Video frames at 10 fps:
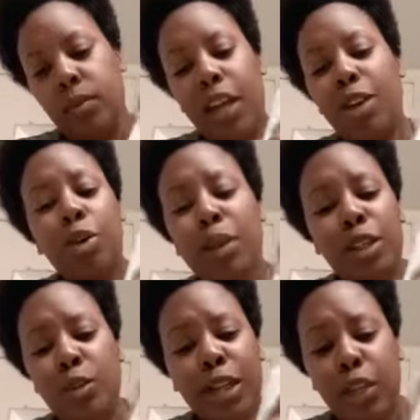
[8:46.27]
I normally
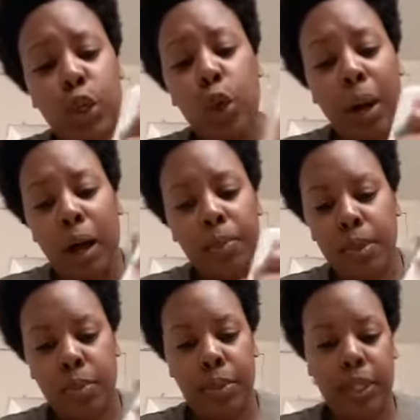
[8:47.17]
use like 2
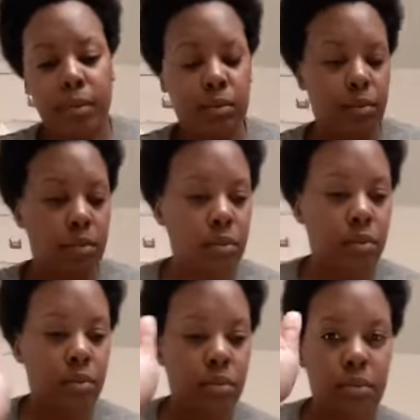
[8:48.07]
pumps, but
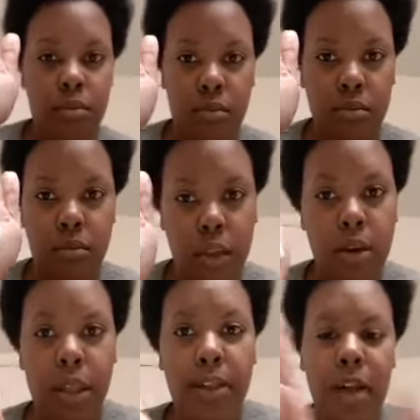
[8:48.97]

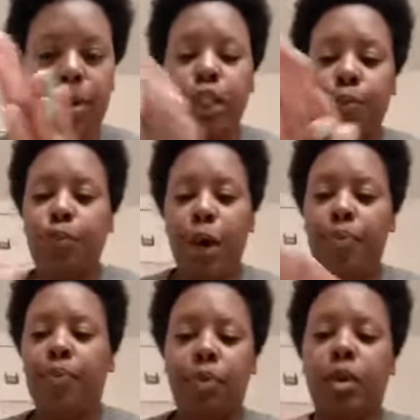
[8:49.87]
okay, like that much, right? It
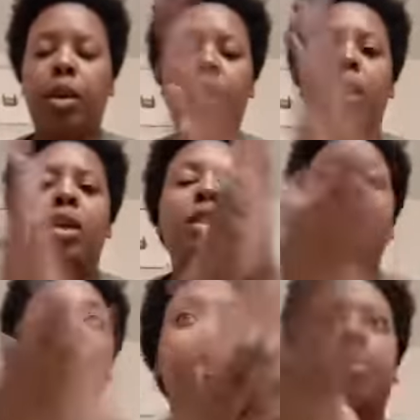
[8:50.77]

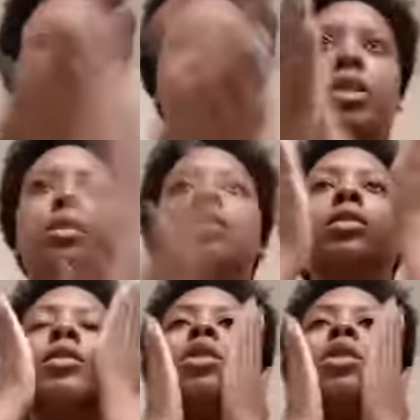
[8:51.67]
smells like peaches.